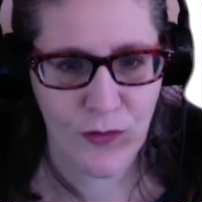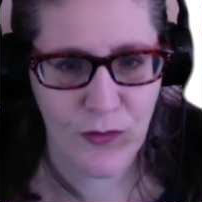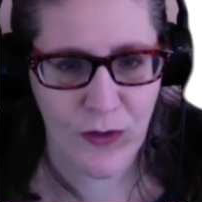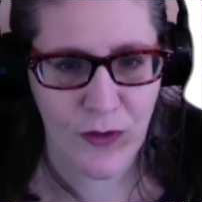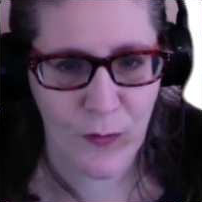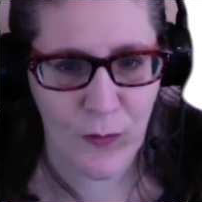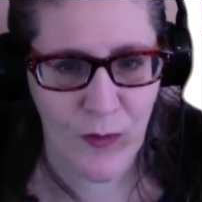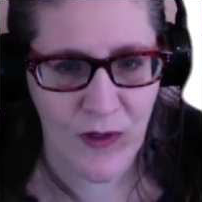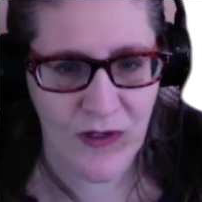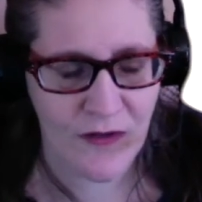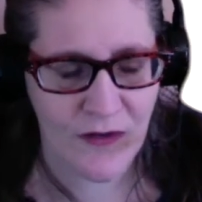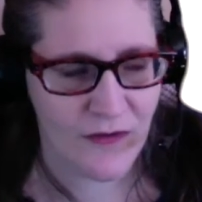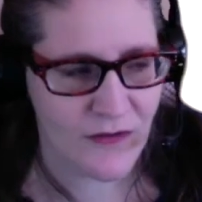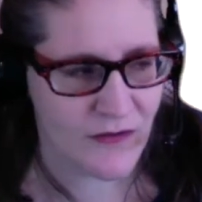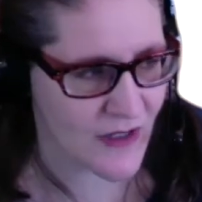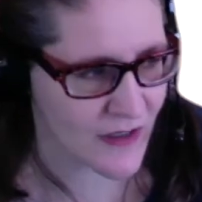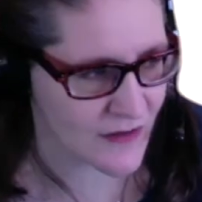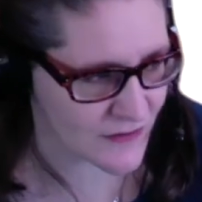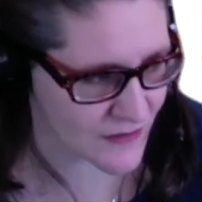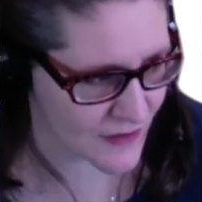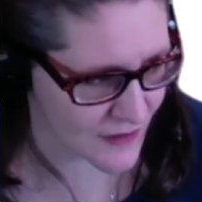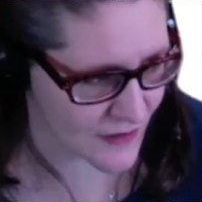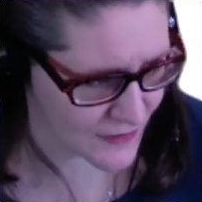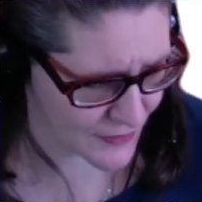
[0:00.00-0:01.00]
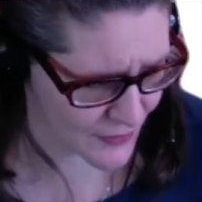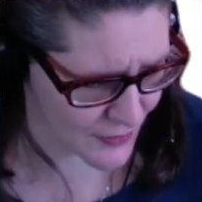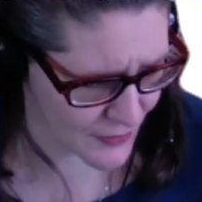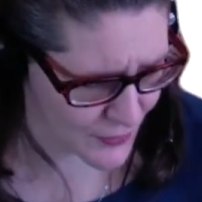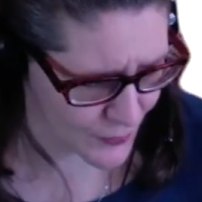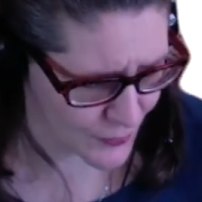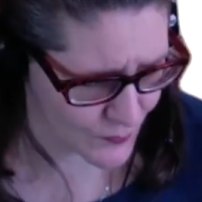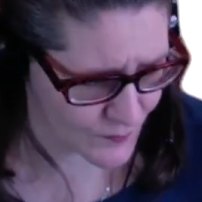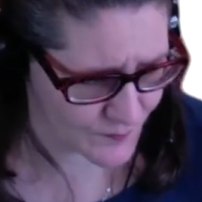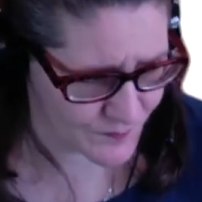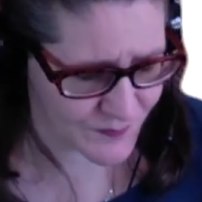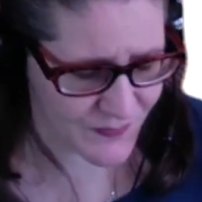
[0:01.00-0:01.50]
I went on
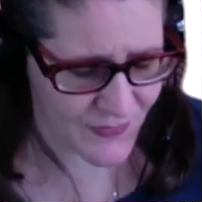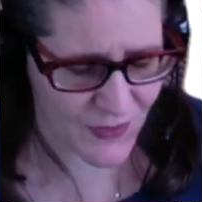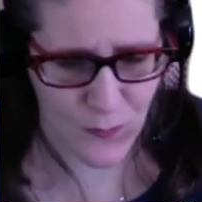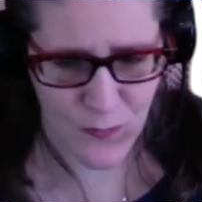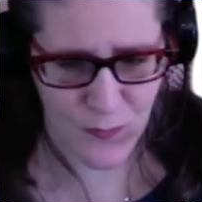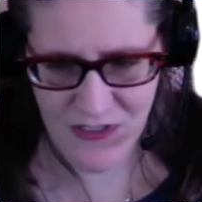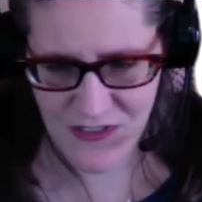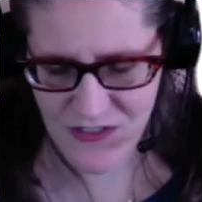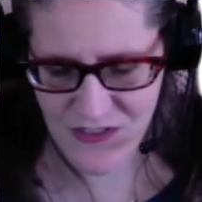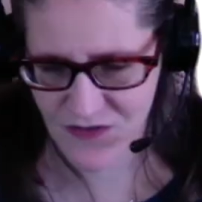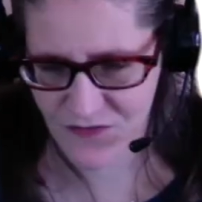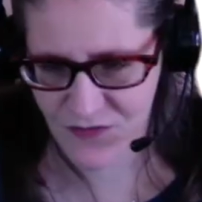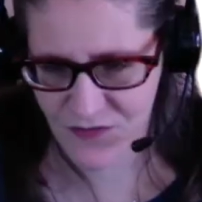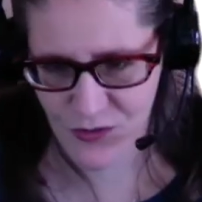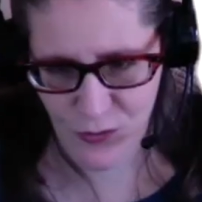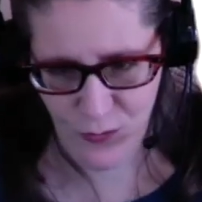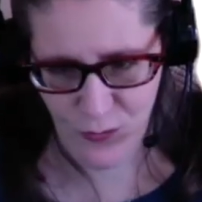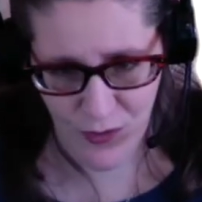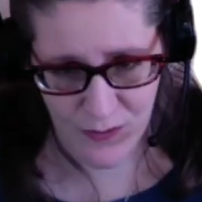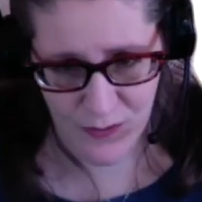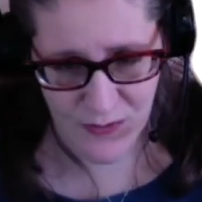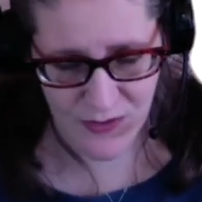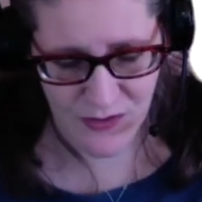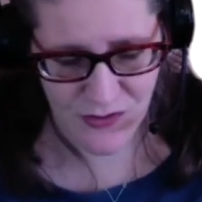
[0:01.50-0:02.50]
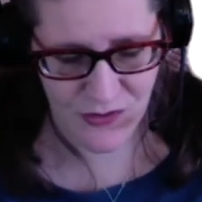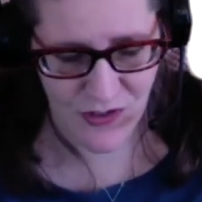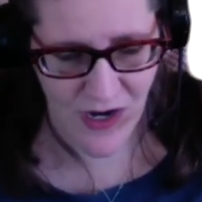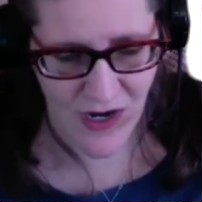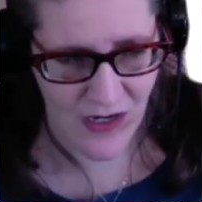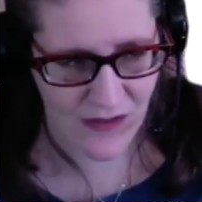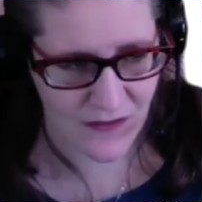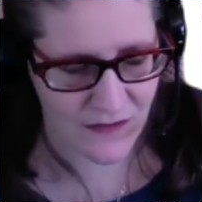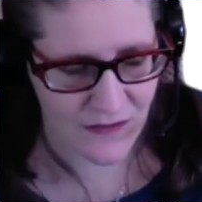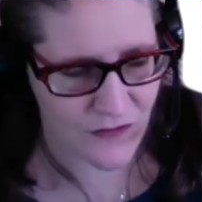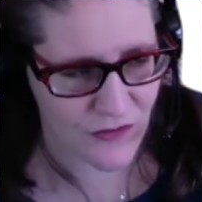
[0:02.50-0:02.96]
DuckDuckGo, which if you don't want to be tracked,